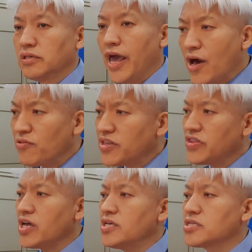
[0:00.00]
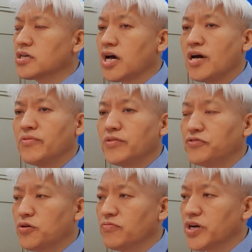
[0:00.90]
Everything is coming
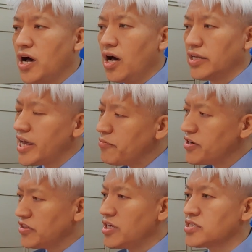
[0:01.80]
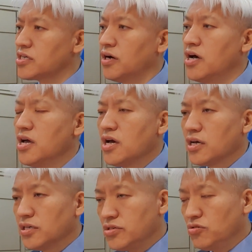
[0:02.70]
from God. Everything is,
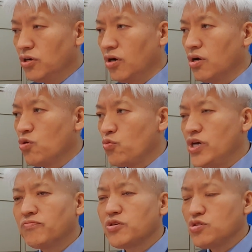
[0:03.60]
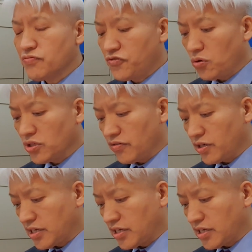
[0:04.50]
you know, we have to use it for the